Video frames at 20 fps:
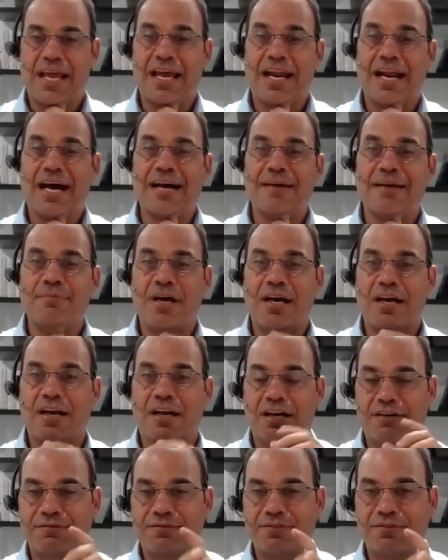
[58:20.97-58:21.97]
And I'm
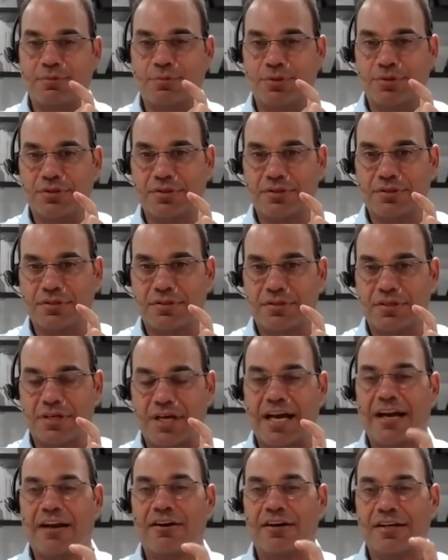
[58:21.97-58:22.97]
not comfortable
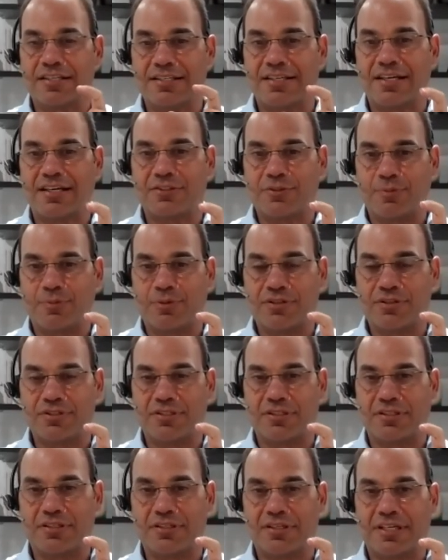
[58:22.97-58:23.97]
hiring a
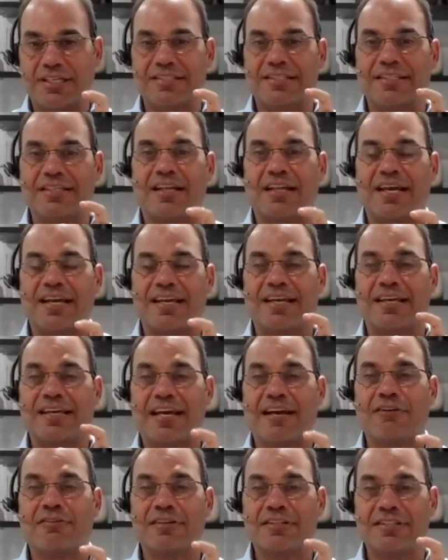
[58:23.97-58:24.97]
salesperson until I can
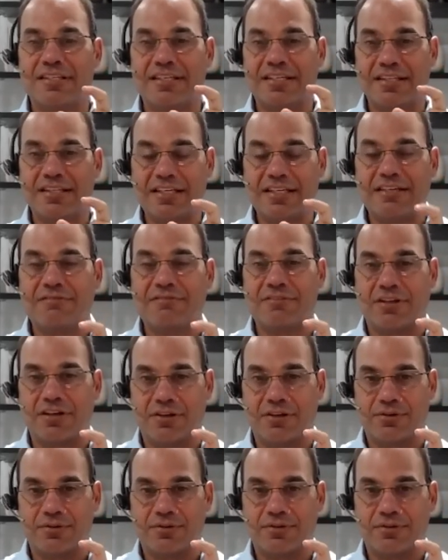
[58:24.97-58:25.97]
guarantee lead
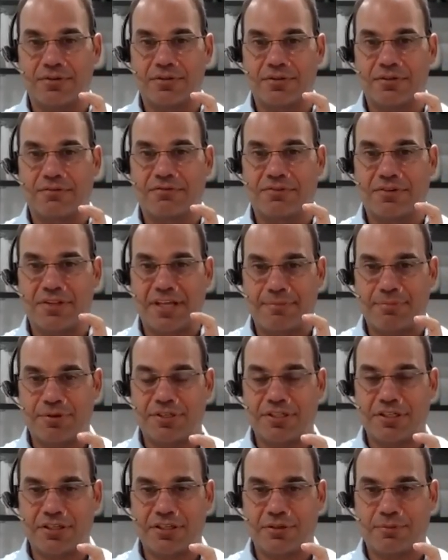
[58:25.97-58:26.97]
flow for that
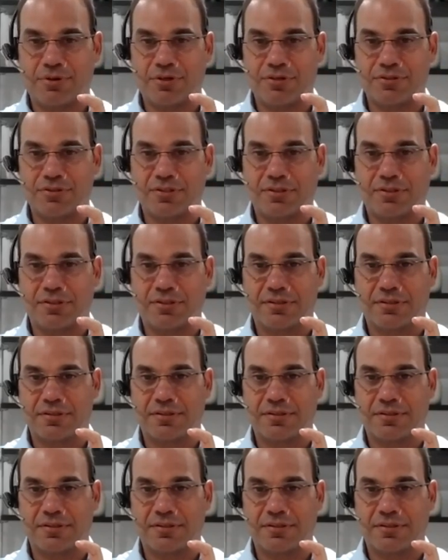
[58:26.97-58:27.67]
particular person.